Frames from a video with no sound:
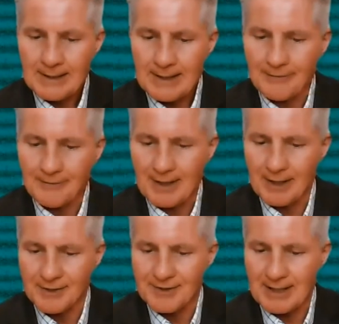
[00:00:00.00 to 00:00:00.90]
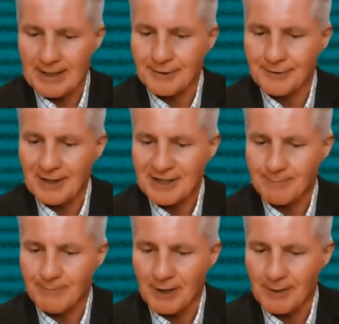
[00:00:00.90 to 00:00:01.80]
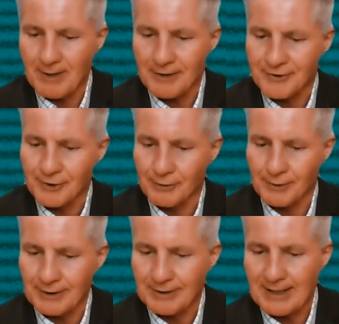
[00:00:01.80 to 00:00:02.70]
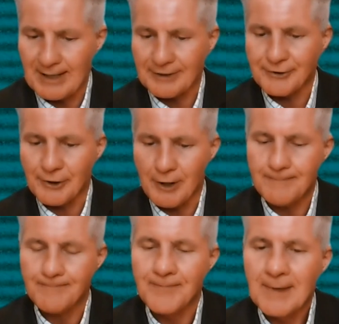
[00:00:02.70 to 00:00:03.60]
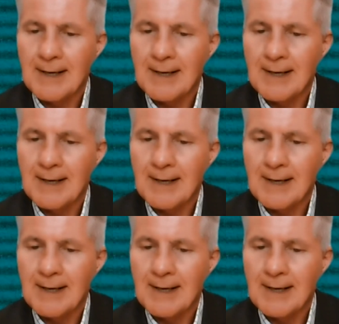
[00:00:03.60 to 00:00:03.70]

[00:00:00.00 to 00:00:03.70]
get those addressed by both Sean and John.